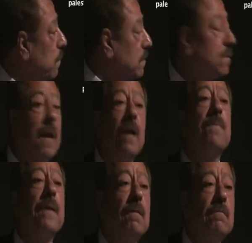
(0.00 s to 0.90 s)
what struck
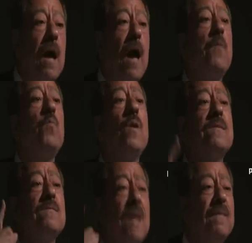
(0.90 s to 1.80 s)
me, I
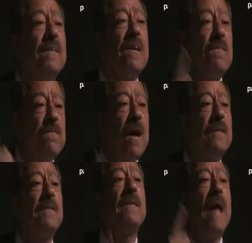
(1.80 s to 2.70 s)
was not
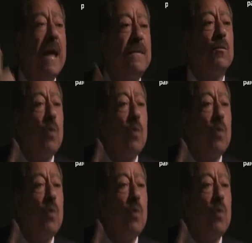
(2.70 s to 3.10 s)
invited at